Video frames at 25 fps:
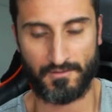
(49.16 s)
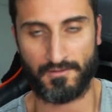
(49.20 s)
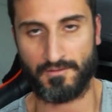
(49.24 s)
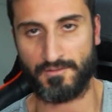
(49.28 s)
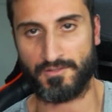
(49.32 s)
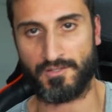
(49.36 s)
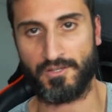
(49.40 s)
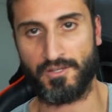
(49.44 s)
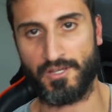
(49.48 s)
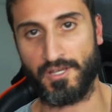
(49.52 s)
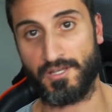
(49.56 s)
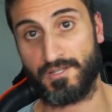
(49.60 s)

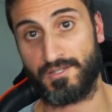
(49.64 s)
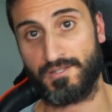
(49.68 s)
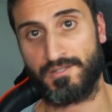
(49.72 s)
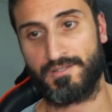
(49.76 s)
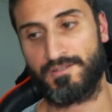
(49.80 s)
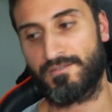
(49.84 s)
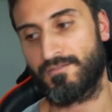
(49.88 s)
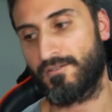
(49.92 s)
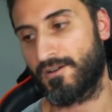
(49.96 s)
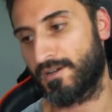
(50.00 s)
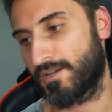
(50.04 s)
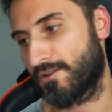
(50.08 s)
So
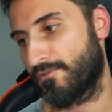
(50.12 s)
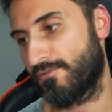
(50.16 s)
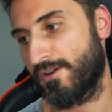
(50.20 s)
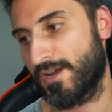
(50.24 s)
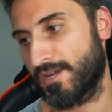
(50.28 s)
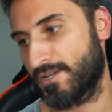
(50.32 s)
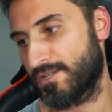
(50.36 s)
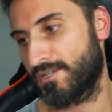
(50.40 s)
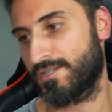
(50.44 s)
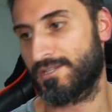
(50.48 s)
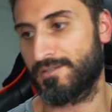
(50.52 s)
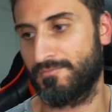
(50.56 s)
yes, I
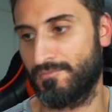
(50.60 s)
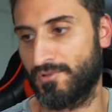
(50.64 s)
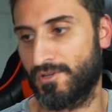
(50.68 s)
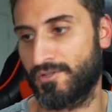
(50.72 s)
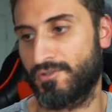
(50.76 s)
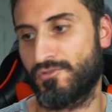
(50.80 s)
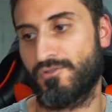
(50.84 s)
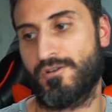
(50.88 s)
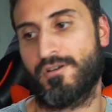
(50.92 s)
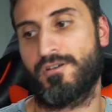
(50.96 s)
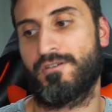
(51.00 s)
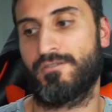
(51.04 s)
crashed
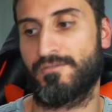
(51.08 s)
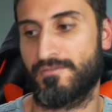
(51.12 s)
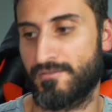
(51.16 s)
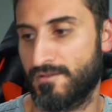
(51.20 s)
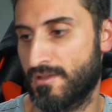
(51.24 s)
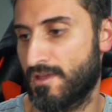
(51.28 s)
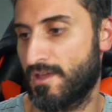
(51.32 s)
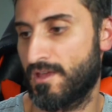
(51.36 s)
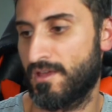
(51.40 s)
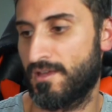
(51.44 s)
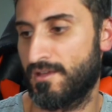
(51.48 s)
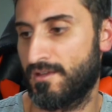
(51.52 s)
my
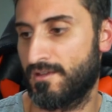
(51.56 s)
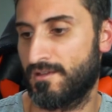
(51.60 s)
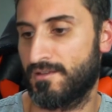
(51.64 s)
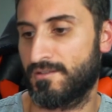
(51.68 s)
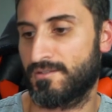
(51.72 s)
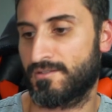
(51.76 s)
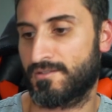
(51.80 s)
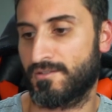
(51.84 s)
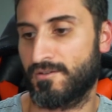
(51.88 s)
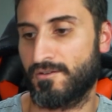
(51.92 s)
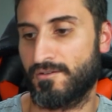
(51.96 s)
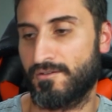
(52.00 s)
drone.
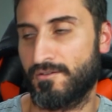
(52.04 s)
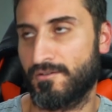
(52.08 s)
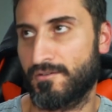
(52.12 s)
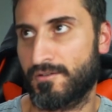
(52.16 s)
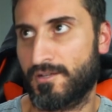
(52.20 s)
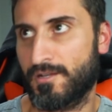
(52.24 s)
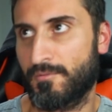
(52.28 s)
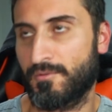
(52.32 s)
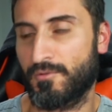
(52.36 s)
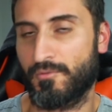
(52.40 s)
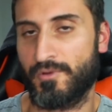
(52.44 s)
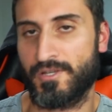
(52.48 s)
So
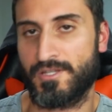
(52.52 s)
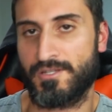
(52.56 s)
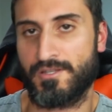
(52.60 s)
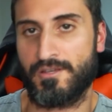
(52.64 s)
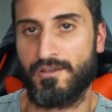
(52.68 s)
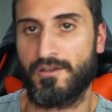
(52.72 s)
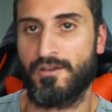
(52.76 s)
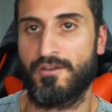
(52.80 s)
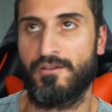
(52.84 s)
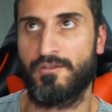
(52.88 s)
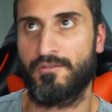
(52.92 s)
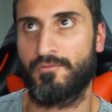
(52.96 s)
a couple of weeks
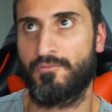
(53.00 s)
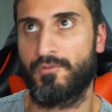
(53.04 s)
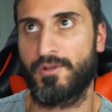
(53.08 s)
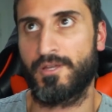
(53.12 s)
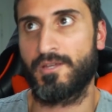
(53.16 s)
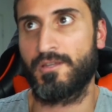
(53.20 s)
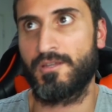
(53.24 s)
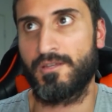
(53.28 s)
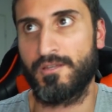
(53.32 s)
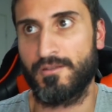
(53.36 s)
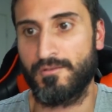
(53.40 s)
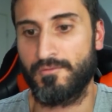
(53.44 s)
ago,
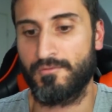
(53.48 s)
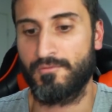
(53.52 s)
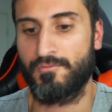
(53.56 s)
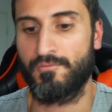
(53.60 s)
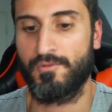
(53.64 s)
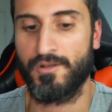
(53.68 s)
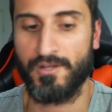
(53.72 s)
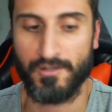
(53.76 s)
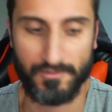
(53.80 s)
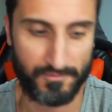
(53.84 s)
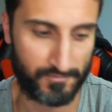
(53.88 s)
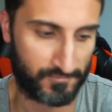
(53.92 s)
we
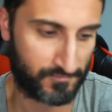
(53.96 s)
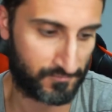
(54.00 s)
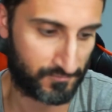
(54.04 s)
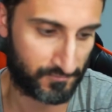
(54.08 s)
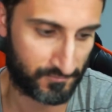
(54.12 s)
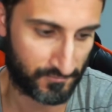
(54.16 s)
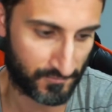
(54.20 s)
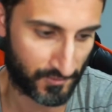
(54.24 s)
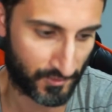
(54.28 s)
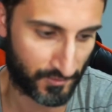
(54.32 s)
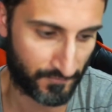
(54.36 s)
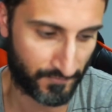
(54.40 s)

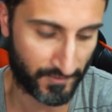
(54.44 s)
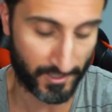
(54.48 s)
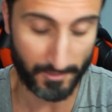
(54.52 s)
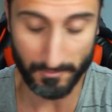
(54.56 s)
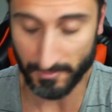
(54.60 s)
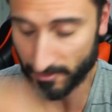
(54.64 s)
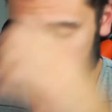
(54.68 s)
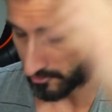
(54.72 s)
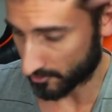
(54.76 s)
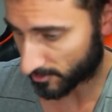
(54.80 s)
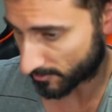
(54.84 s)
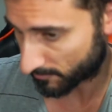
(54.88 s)
went on a
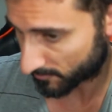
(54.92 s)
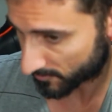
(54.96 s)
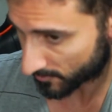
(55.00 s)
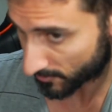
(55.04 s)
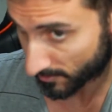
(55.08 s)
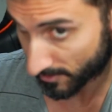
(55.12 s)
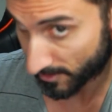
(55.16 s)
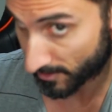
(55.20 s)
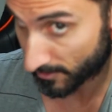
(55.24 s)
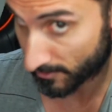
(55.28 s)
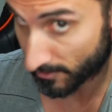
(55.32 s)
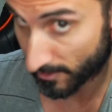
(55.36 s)
family trip
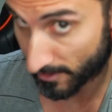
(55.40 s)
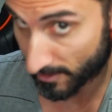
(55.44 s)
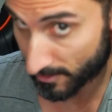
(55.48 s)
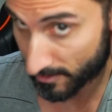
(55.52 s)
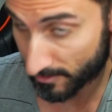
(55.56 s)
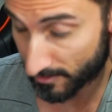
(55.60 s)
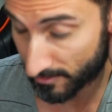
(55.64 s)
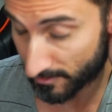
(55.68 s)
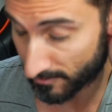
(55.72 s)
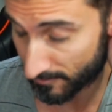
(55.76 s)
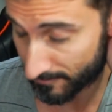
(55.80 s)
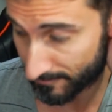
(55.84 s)
to King
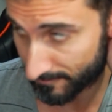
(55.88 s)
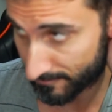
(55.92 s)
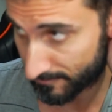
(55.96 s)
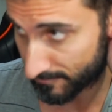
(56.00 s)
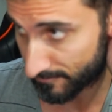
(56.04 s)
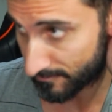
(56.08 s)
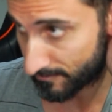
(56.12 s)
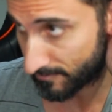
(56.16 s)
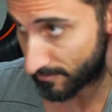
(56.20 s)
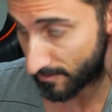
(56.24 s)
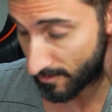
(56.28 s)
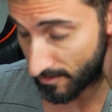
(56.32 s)
Lake
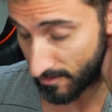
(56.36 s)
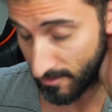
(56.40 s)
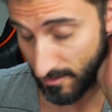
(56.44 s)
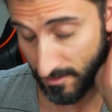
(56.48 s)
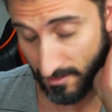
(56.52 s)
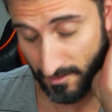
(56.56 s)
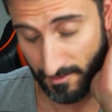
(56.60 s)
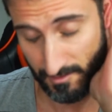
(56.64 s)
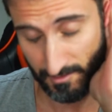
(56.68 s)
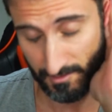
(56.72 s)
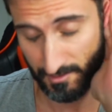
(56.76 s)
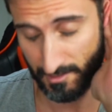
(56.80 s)
in
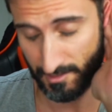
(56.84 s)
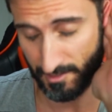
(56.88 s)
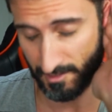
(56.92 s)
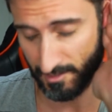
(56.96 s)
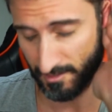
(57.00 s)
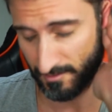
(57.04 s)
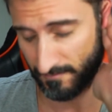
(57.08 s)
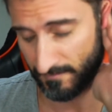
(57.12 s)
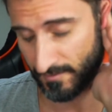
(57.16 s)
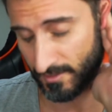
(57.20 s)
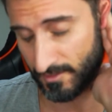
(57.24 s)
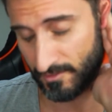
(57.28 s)

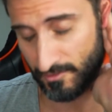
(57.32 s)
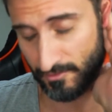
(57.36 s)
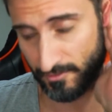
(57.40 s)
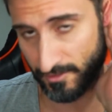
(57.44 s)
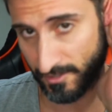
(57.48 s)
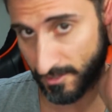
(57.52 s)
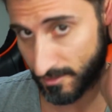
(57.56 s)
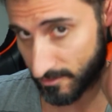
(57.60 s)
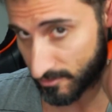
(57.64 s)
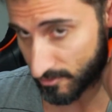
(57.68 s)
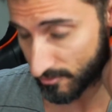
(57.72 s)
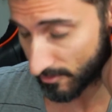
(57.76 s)

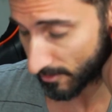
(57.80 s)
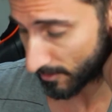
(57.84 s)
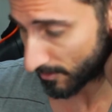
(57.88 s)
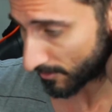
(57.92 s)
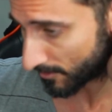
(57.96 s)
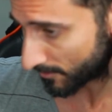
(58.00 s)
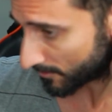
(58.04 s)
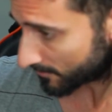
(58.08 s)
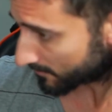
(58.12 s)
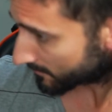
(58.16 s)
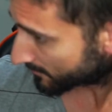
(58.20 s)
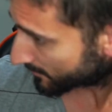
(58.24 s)
Victoria,
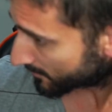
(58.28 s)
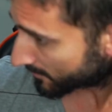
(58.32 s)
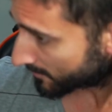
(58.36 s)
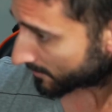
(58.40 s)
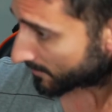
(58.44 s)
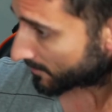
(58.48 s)
Australia.